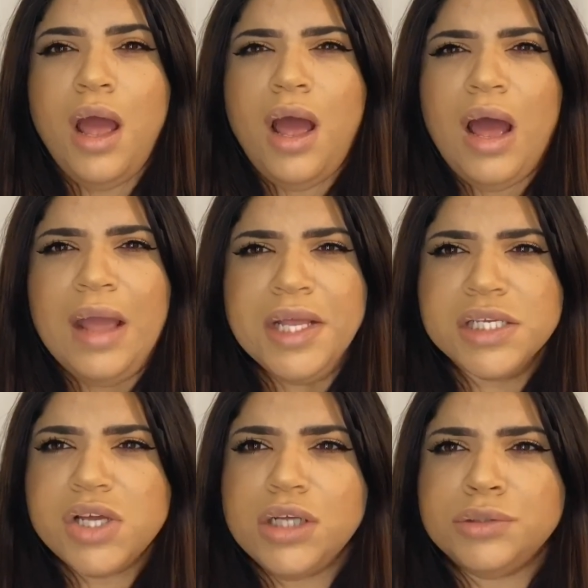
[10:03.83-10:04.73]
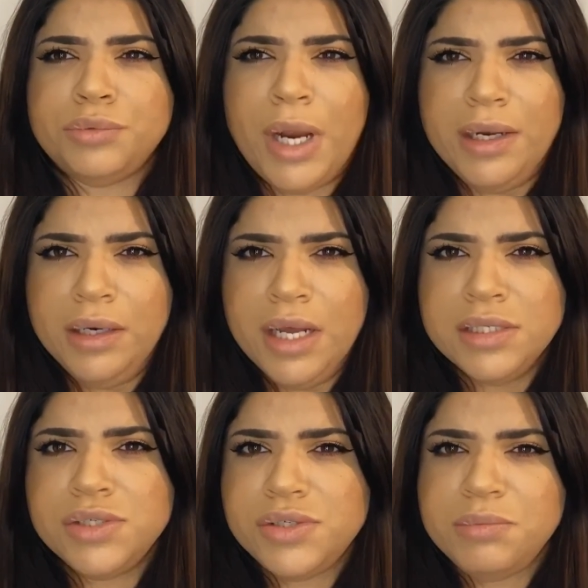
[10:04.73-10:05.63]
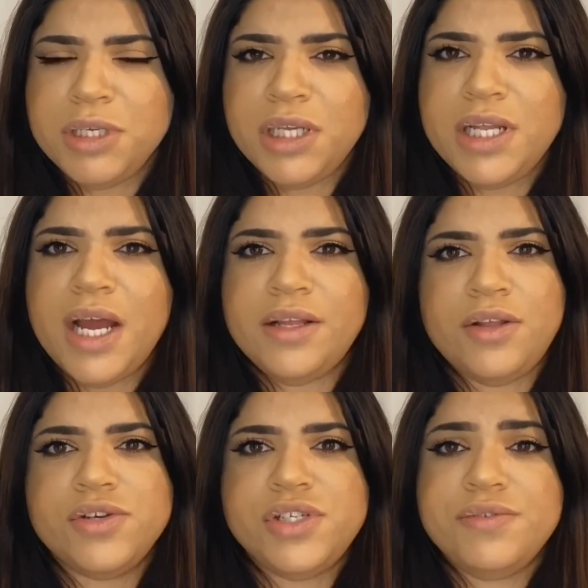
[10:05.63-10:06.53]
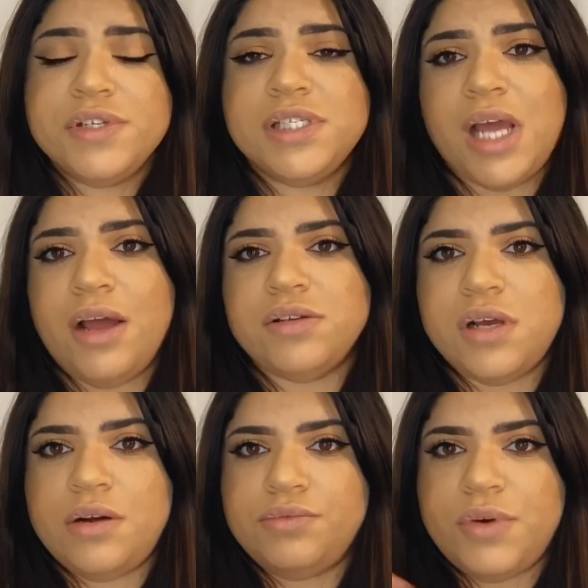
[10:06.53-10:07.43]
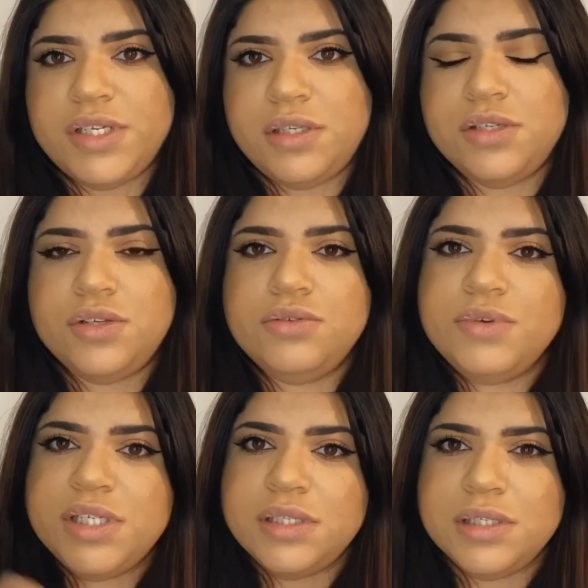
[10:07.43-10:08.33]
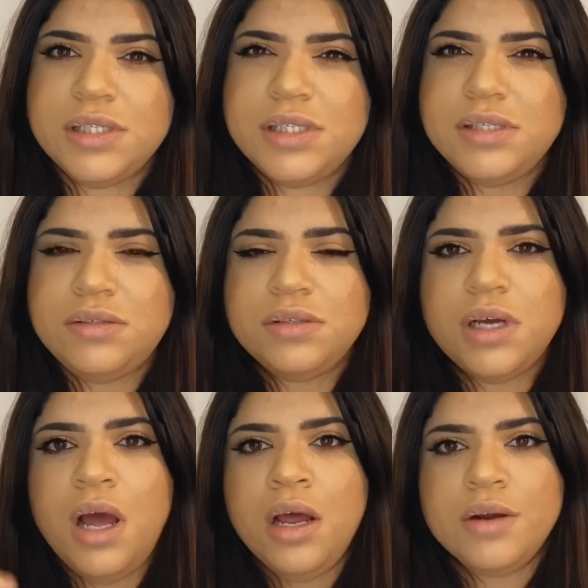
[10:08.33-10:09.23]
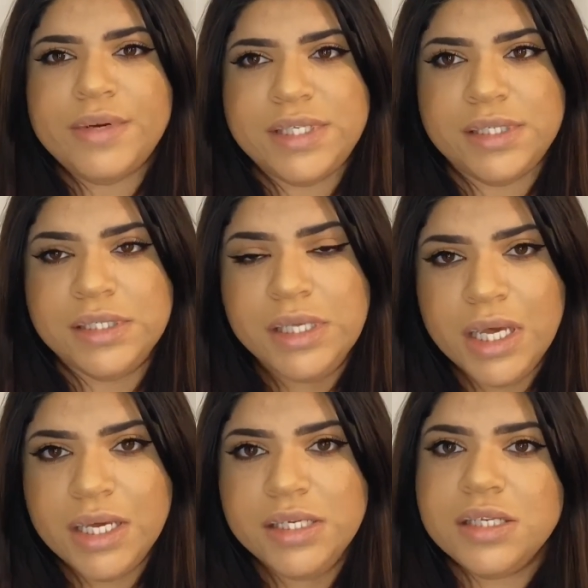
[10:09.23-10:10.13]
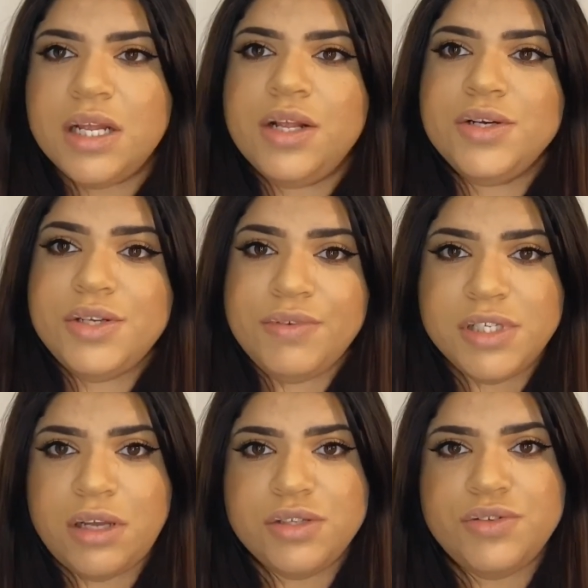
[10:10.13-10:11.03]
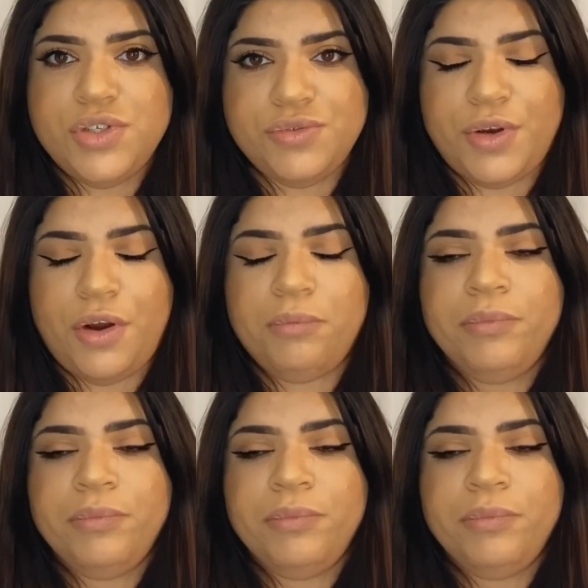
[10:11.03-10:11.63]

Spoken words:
I think it's called Restalyne or something like that, and then there's different styles of Restalyne. So it's Restalyne Silk, Restalyne Kiss, and then there's different styles of Juvederm.